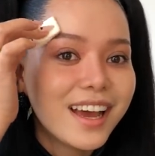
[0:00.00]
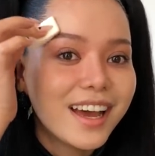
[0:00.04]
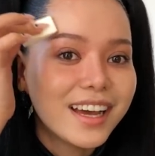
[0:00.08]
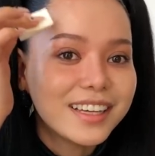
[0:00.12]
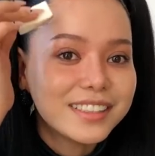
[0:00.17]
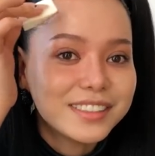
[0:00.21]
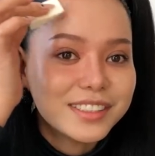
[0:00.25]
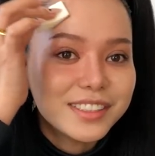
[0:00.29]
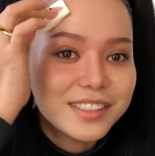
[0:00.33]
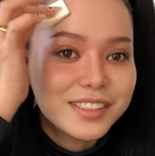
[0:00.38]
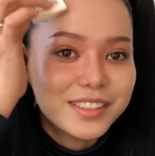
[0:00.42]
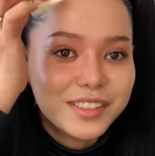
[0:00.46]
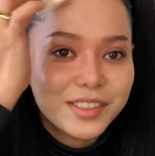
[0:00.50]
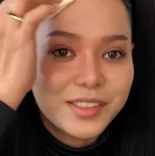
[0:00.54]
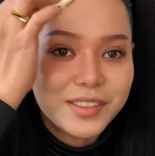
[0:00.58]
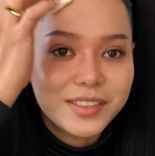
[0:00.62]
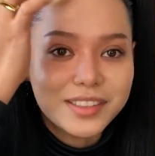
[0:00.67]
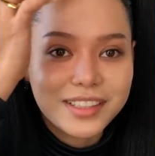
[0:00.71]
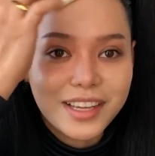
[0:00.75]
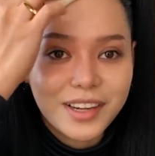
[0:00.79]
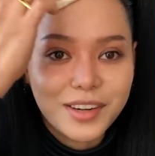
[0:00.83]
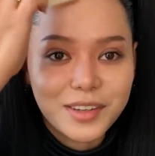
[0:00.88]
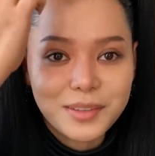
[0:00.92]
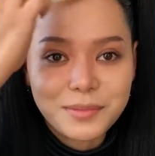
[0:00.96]
I just
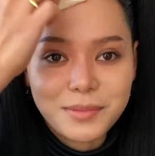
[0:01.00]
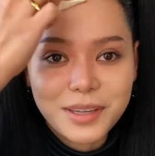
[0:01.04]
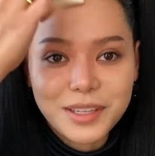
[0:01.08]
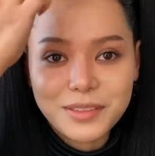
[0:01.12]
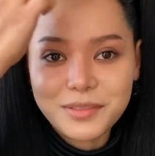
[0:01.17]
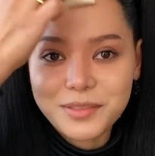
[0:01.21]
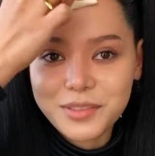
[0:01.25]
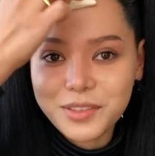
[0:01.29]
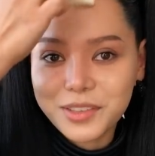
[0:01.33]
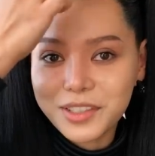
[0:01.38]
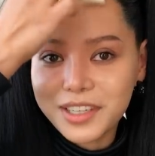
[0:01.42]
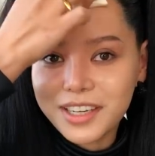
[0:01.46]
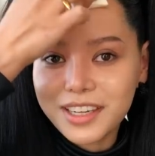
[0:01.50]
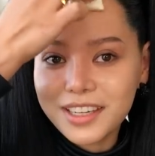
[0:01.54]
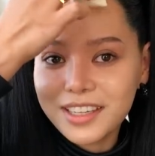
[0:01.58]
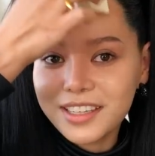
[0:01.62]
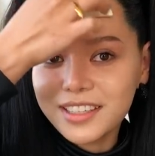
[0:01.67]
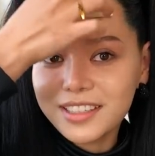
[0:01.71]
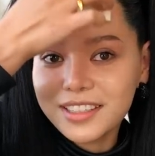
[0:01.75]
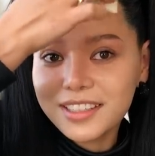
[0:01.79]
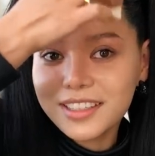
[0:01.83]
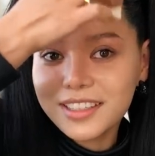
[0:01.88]
use that on my forehead.